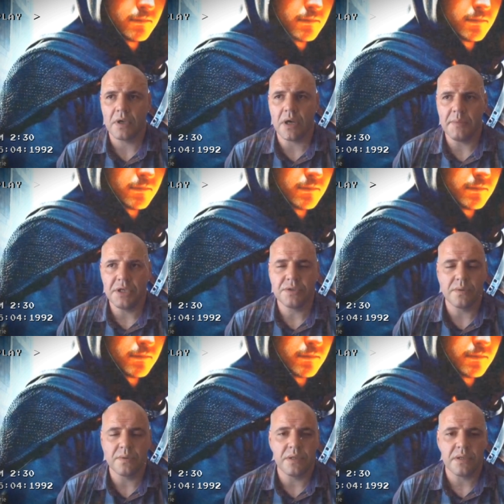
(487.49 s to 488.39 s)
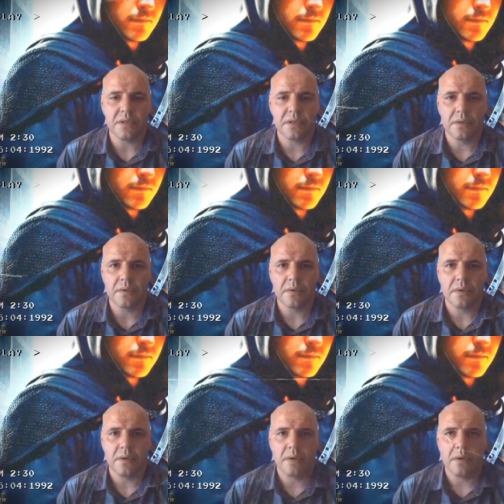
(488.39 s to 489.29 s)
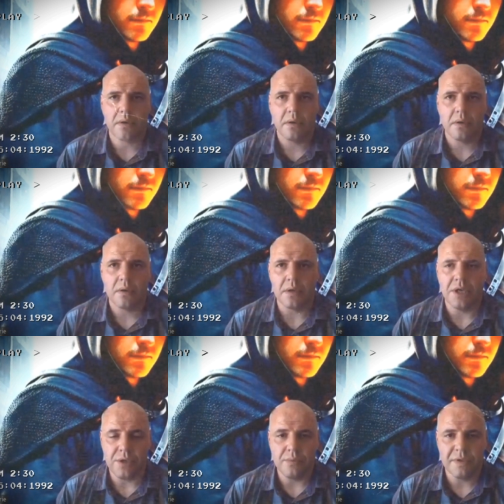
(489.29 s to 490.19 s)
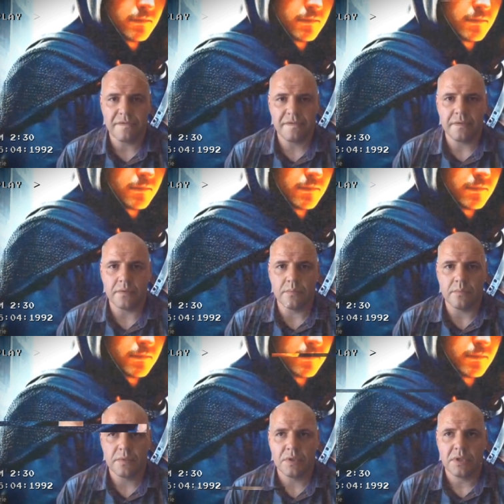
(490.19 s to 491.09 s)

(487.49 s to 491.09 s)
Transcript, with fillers: coming to earth in human form